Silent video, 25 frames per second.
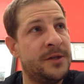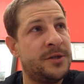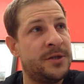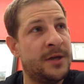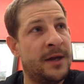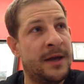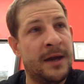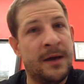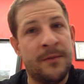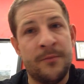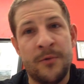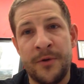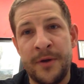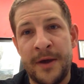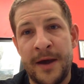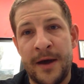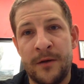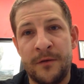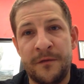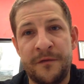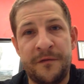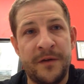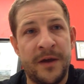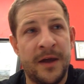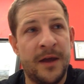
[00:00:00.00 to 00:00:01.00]
shit, I'm
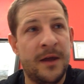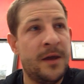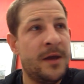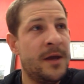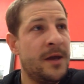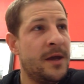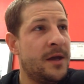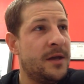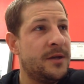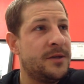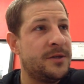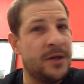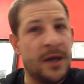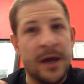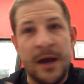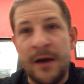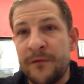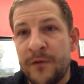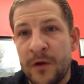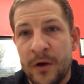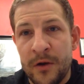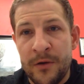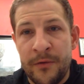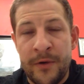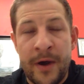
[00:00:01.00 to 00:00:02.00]
unhealthy, shit,
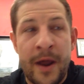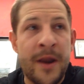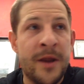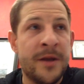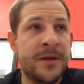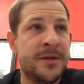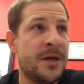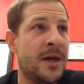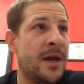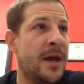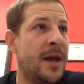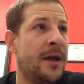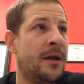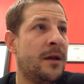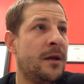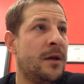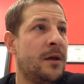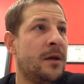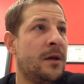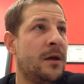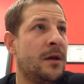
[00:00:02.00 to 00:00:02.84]
I've got no energy,